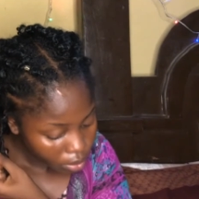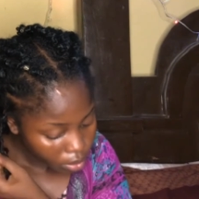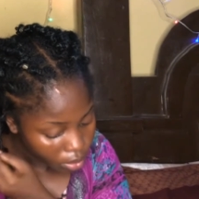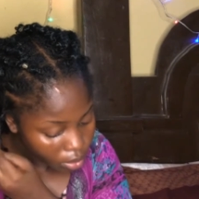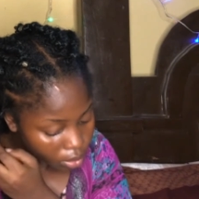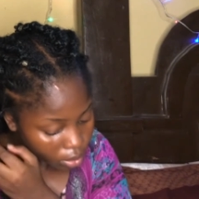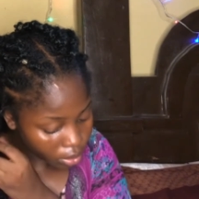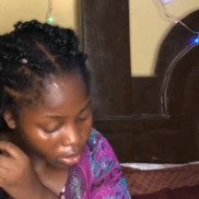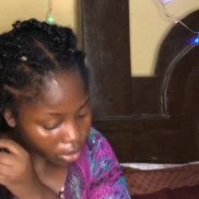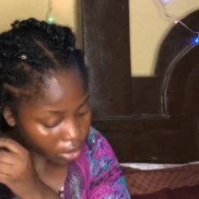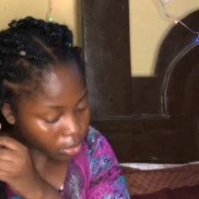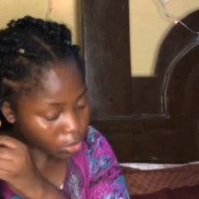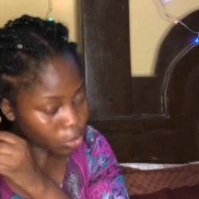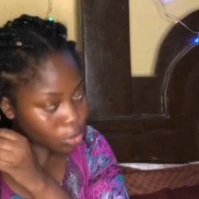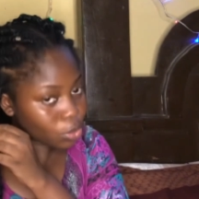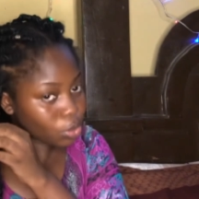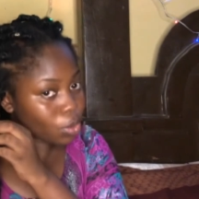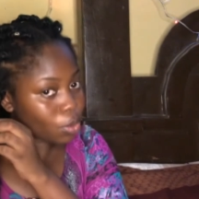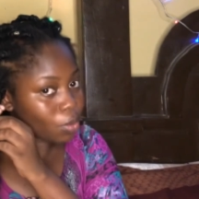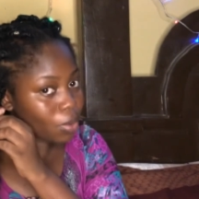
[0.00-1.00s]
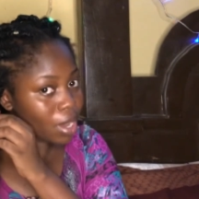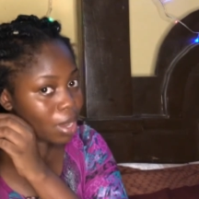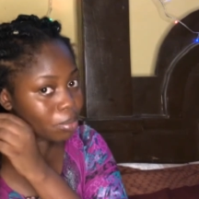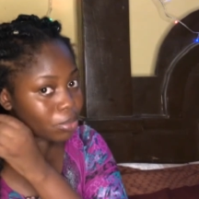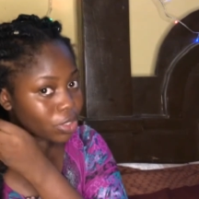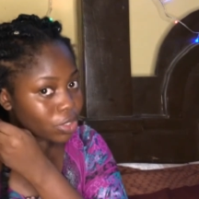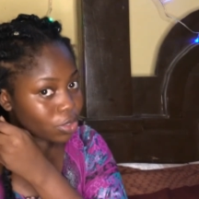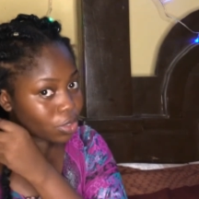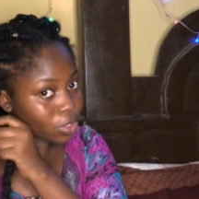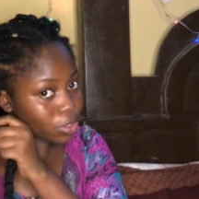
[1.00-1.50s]
Okay, so what I'm
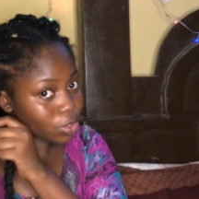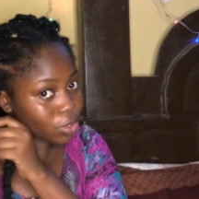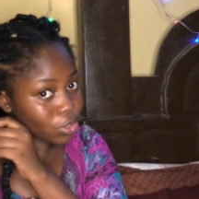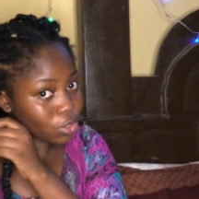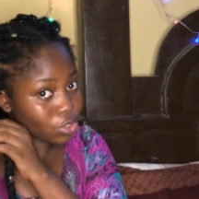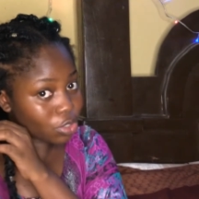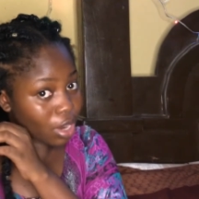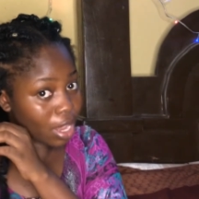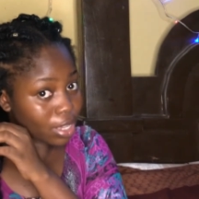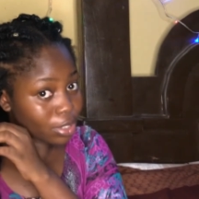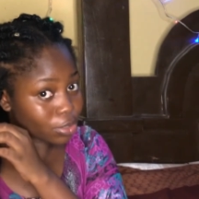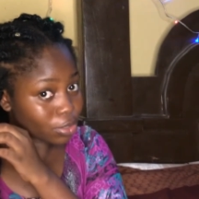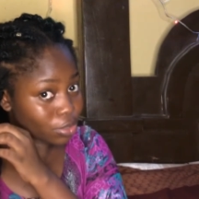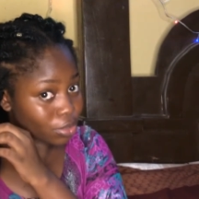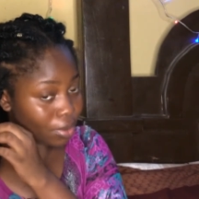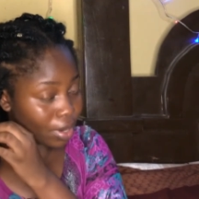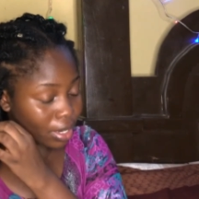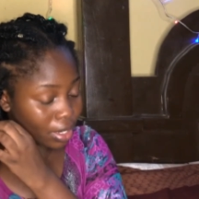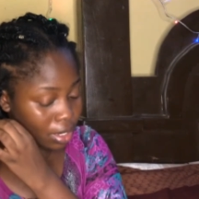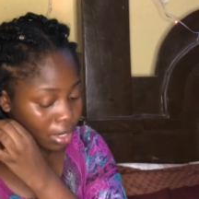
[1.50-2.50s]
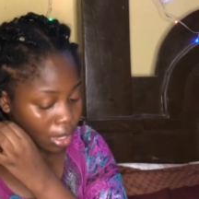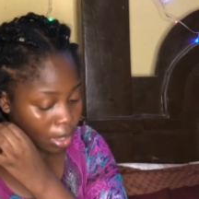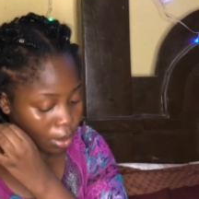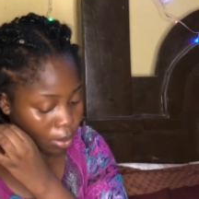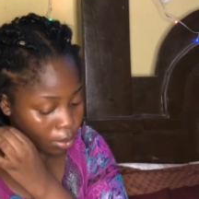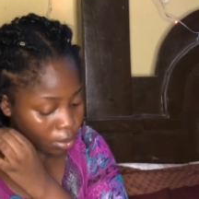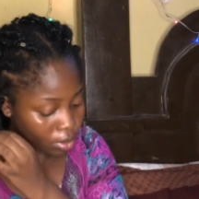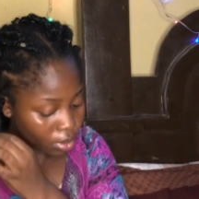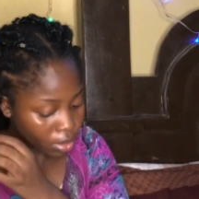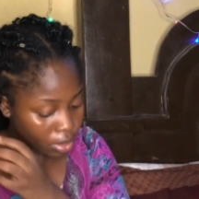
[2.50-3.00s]
just going to try and do right
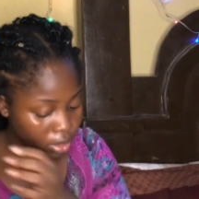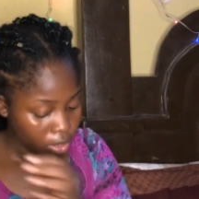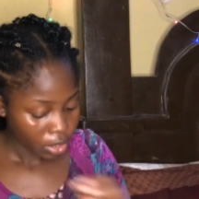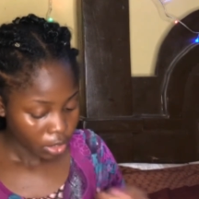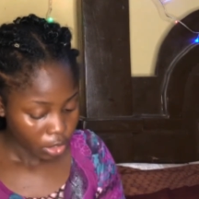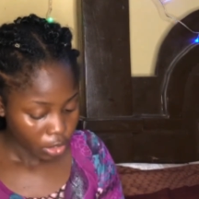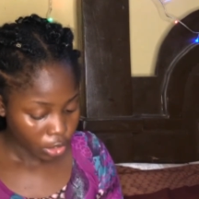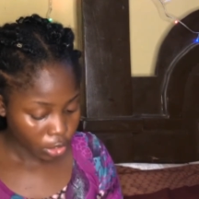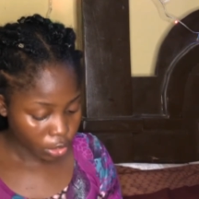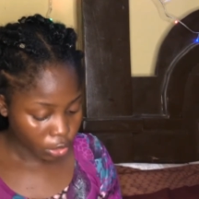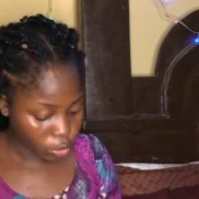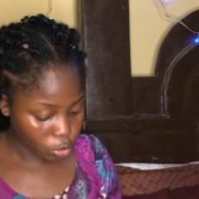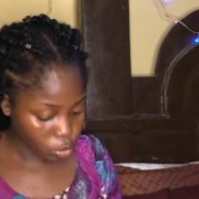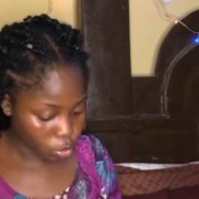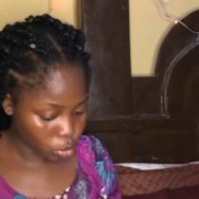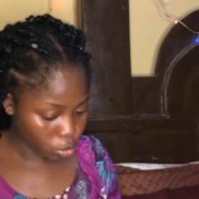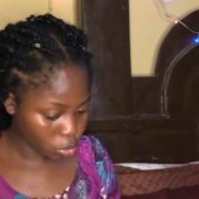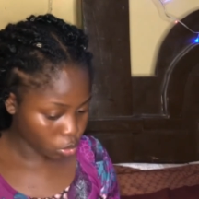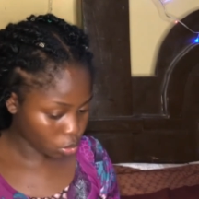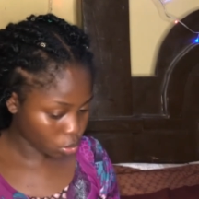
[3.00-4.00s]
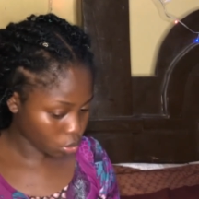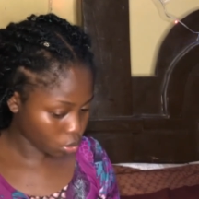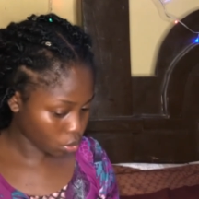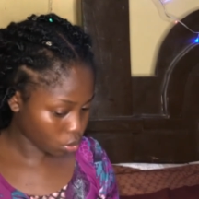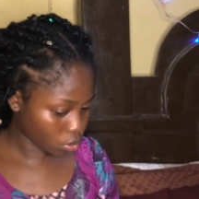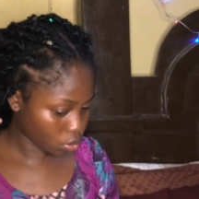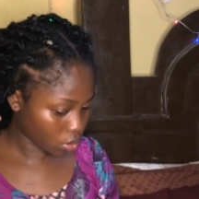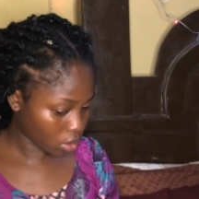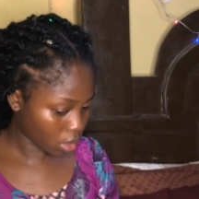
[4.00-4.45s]
now is to